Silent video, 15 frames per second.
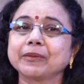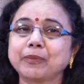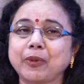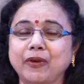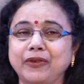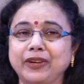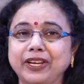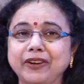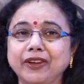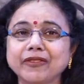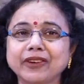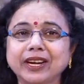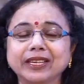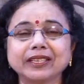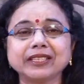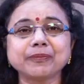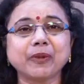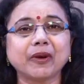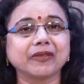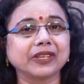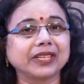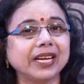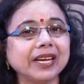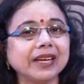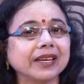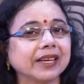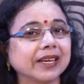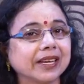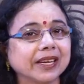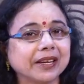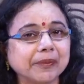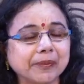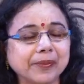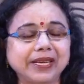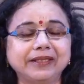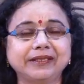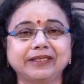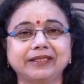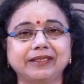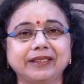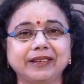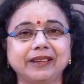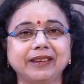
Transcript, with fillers: poverty or what does poverty means.